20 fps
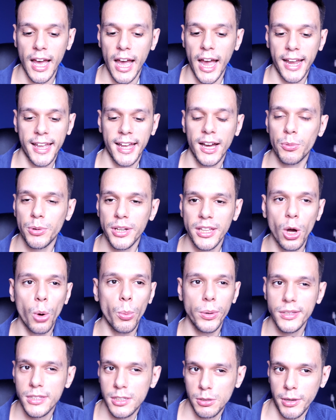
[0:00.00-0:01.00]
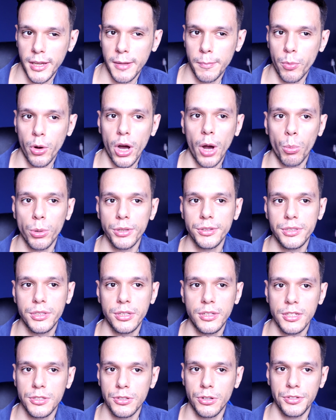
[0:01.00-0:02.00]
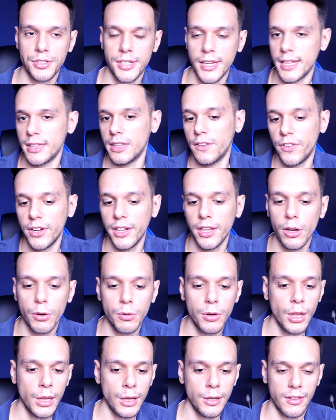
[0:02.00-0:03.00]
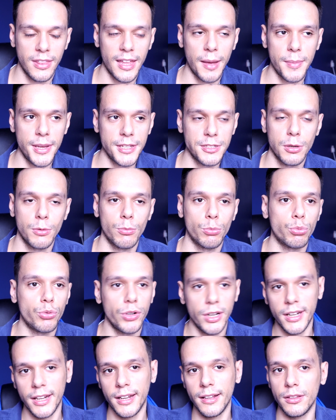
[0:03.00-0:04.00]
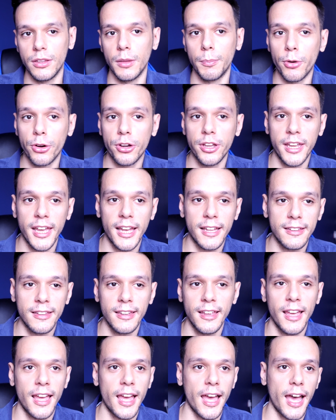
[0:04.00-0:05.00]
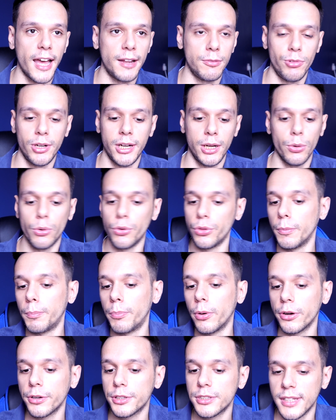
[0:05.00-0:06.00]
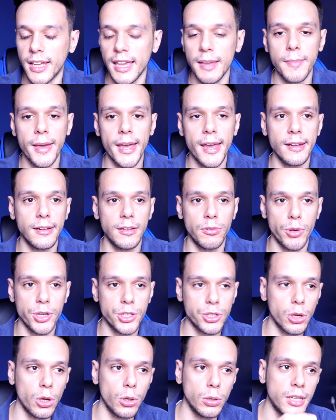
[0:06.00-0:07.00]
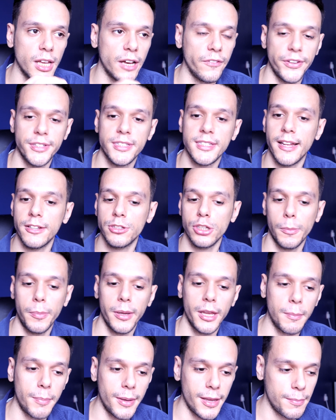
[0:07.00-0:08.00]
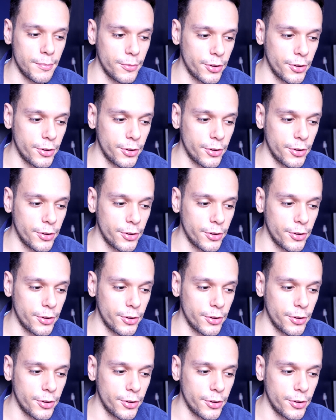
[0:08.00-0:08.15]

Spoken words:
I can't really go into it, but I want to discuss it in the video. That means reading the book again and reading other books that he made which delve into that topic a bit